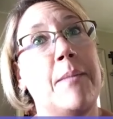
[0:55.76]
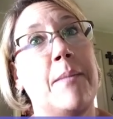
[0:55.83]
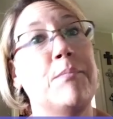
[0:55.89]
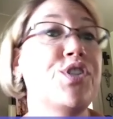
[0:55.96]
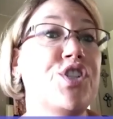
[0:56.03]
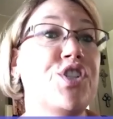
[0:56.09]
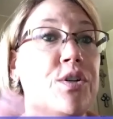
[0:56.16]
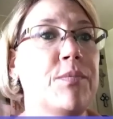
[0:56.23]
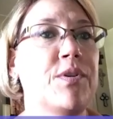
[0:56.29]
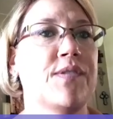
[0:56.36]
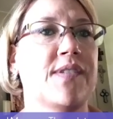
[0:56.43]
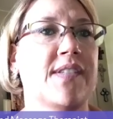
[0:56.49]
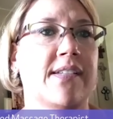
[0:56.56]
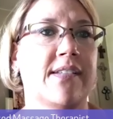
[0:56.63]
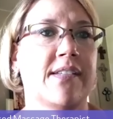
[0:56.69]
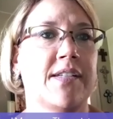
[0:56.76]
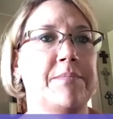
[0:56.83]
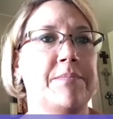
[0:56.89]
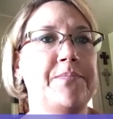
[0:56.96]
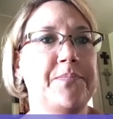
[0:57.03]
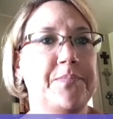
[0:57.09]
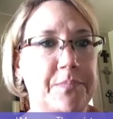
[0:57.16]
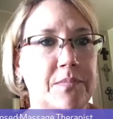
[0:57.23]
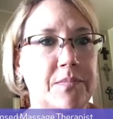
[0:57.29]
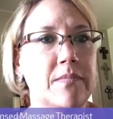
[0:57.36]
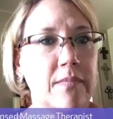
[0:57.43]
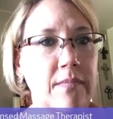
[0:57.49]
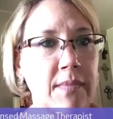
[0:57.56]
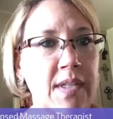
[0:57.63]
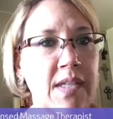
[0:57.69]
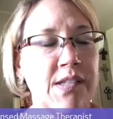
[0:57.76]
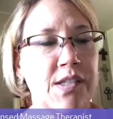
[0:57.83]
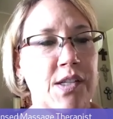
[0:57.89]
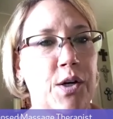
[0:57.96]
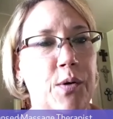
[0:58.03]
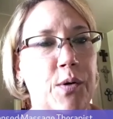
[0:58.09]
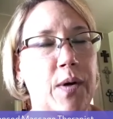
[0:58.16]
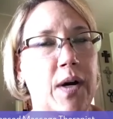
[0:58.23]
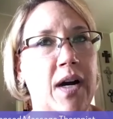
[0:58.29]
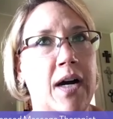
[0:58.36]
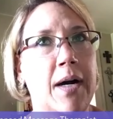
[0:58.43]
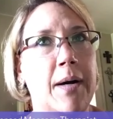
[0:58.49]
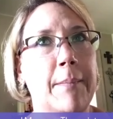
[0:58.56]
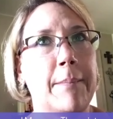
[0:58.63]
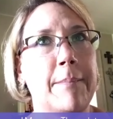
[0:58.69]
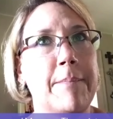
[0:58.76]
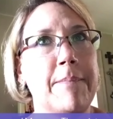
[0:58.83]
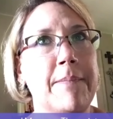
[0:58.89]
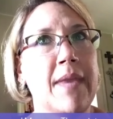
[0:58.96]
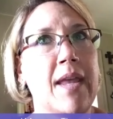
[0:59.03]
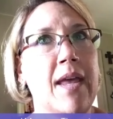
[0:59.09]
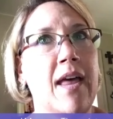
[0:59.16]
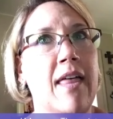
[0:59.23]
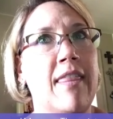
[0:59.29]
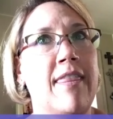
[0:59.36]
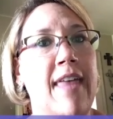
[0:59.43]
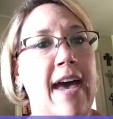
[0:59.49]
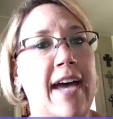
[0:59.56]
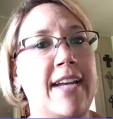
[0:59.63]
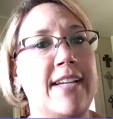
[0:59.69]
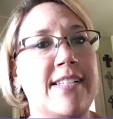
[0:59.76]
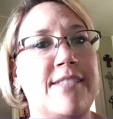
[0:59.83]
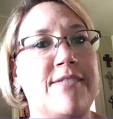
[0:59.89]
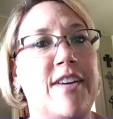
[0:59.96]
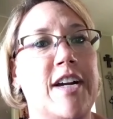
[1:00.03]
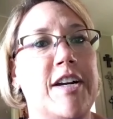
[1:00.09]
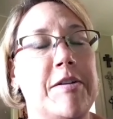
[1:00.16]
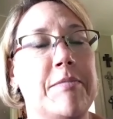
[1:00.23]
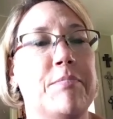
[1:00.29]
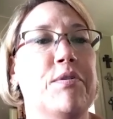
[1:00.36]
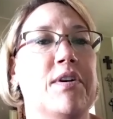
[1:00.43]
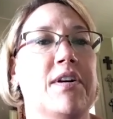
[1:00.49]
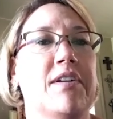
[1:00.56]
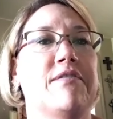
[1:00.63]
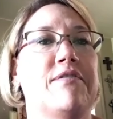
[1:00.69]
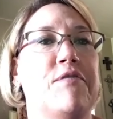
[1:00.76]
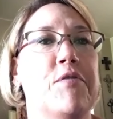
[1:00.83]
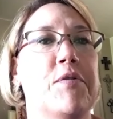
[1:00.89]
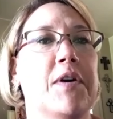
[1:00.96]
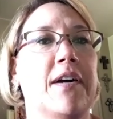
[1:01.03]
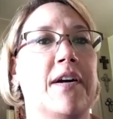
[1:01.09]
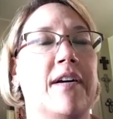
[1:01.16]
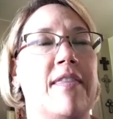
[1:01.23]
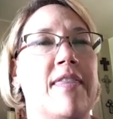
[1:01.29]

boost your immune system. So that is very important for